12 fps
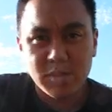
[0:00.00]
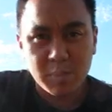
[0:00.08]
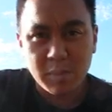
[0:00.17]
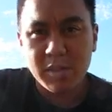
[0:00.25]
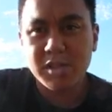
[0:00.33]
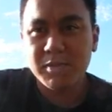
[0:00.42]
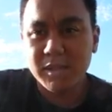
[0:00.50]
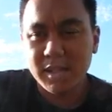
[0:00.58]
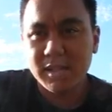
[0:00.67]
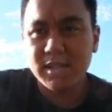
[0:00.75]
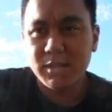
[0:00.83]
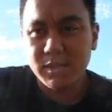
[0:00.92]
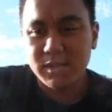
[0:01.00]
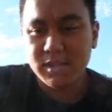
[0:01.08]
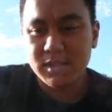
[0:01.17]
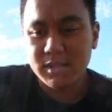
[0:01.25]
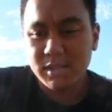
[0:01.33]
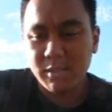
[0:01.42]
was worse because it was
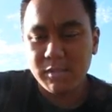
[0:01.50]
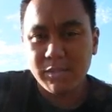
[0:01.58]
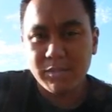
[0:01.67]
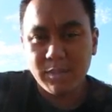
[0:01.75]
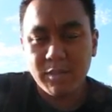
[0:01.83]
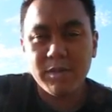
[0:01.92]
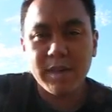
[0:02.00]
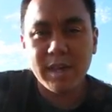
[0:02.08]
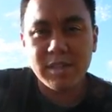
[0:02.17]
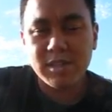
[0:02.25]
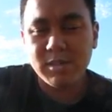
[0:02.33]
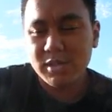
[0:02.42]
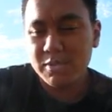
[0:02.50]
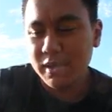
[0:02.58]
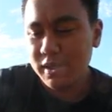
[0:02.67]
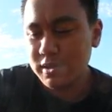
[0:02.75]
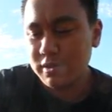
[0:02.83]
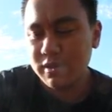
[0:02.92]
the re revocation was
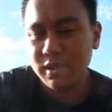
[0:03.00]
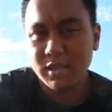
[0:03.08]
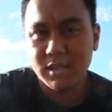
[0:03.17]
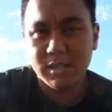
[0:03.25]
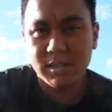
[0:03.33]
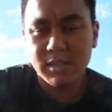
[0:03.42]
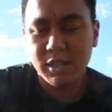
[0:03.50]
because of the